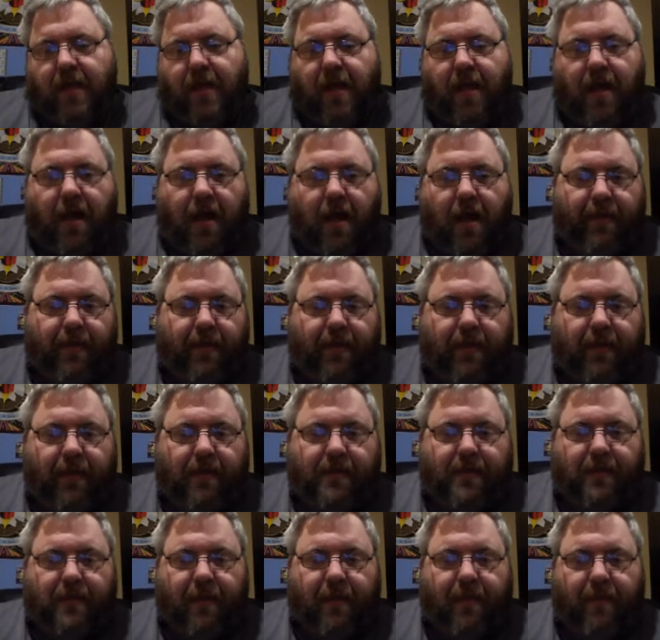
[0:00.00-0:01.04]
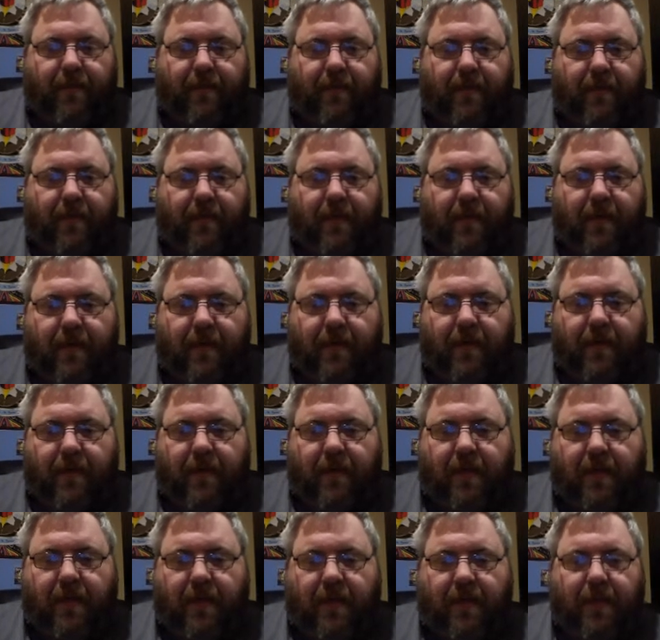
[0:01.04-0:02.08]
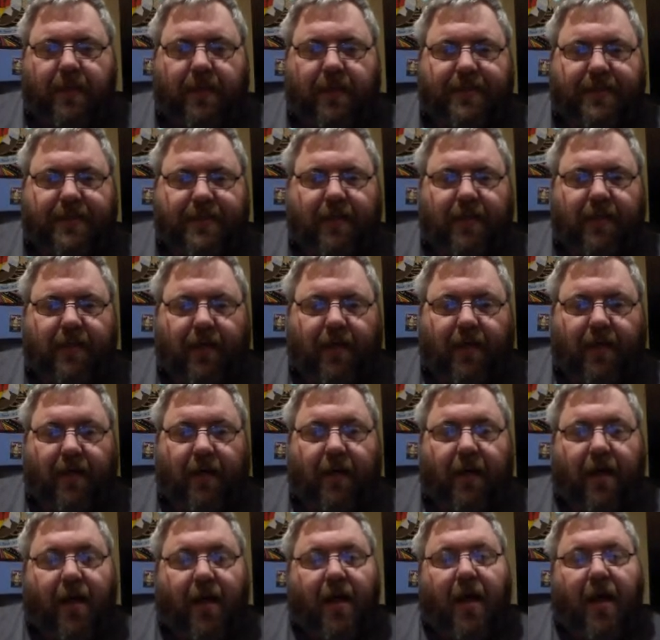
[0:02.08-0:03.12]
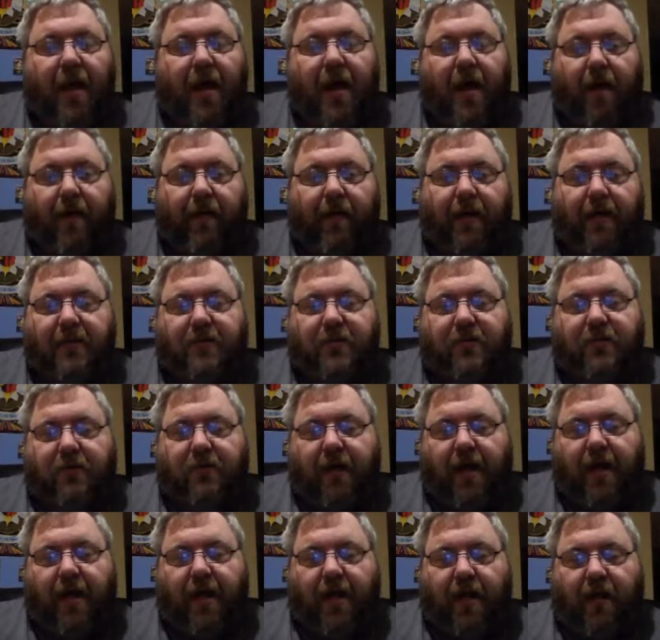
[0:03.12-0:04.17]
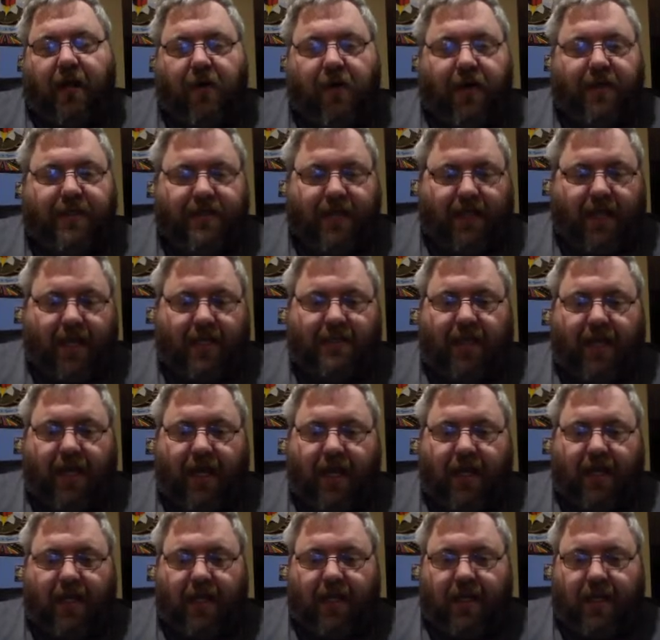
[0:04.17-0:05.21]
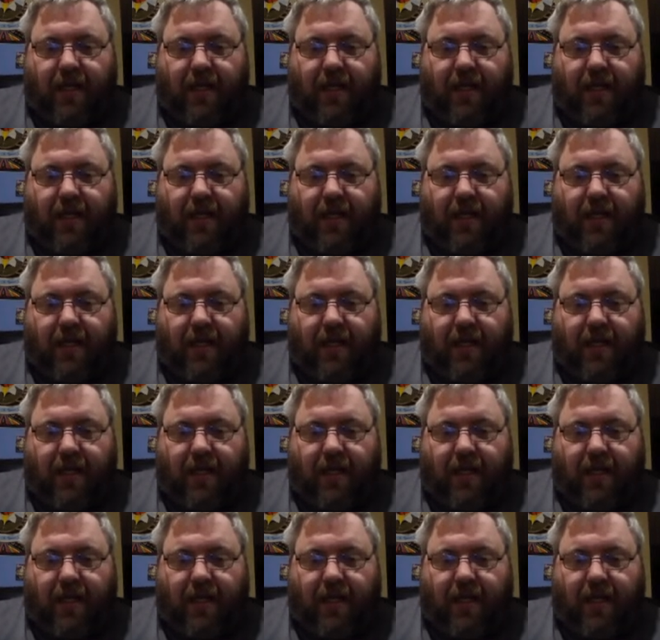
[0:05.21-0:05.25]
I'm going to do something a little silly here. I'm going to try and cause a cascade.